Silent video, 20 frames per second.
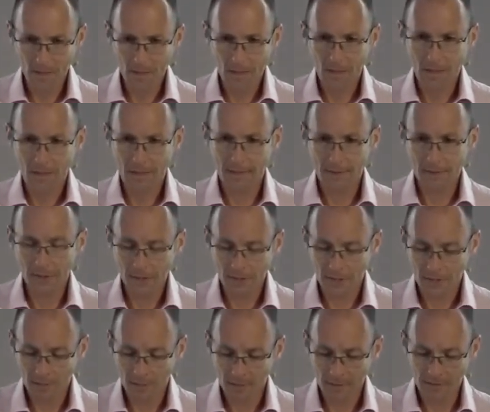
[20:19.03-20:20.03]
Now, just
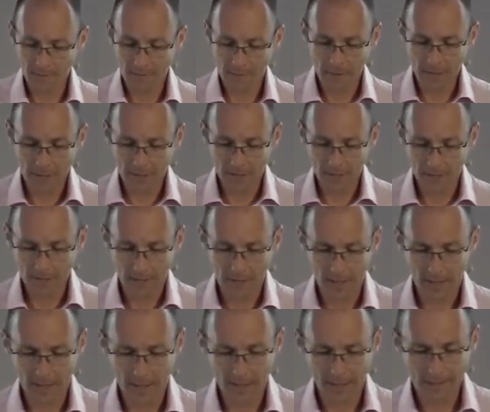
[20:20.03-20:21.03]
as a bit of research,
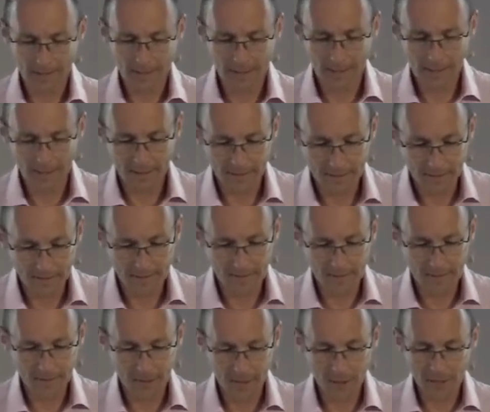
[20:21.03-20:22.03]
I, I, I
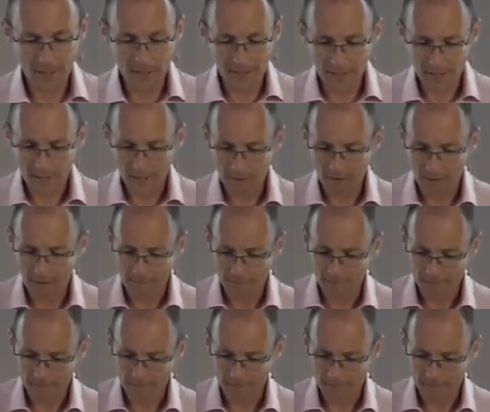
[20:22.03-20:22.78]
used Instagram